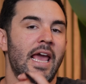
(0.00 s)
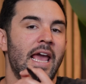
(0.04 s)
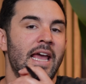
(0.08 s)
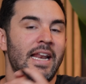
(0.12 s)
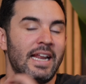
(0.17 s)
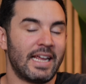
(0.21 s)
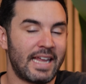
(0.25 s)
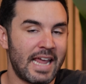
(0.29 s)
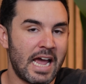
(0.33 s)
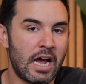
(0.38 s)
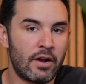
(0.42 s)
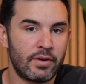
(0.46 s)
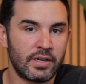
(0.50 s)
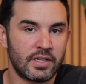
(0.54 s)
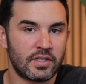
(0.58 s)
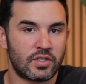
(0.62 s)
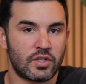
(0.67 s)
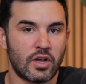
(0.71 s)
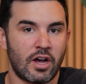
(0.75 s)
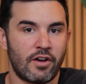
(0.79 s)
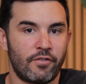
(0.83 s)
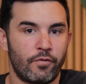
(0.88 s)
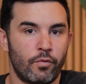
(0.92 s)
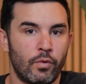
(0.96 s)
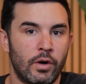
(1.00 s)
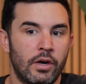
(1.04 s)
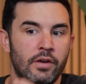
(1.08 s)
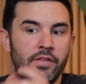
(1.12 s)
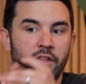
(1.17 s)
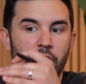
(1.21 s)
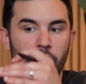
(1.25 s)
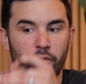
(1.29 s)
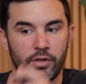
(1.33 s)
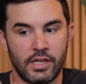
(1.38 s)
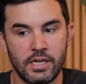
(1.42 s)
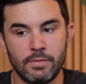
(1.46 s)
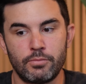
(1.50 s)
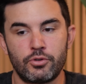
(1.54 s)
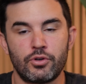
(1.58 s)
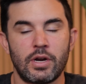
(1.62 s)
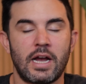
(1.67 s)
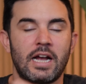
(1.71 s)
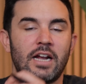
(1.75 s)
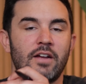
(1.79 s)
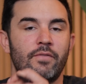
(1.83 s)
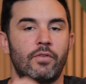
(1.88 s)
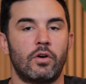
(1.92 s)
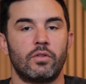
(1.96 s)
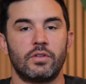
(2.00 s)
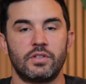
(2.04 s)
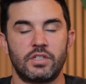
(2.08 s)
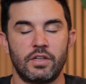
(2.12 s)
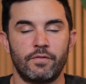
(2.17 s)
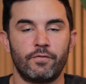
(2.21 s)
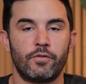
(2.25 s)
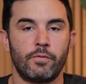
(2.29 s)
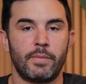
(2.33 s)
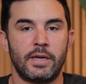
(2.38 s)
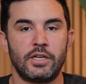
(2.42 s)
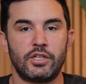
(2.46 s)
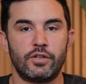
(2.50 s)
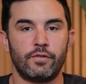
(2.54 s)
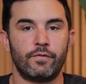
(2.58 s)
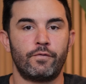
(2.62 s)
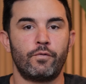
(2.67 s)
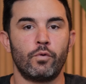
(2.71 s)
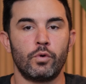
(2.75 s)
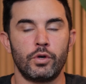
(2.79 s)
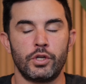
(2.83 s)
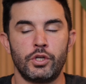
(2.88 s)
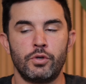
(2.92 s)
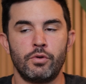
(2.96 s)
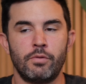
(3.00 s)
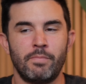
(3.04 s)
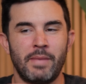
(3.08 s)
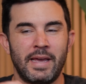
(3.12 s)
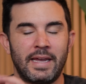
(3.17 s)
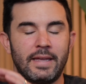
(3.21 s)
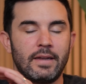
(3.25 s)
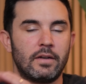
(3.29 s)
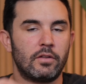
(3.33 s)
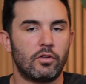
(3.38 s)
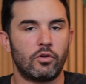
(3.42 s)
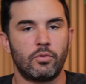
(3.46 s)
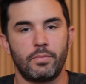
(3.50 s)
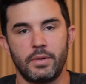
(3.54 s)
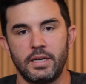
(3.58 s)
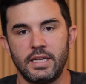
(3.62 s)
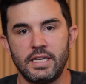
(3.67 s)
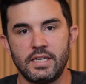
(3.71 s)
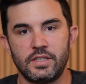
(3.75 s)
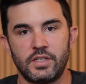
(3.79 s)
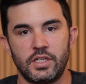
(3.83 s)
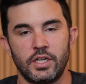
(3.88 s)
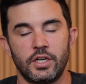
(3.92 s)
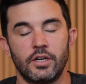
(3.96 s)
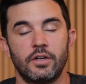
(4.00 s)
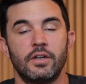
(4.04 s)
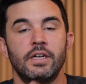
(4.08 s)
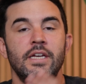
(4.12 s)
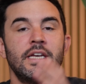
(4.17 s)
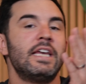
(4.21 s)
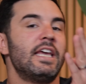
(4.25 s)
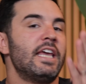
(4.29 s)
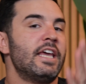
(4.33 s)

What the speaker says: an accounting software that'll keep track of all this information for you and make it a little bit easier.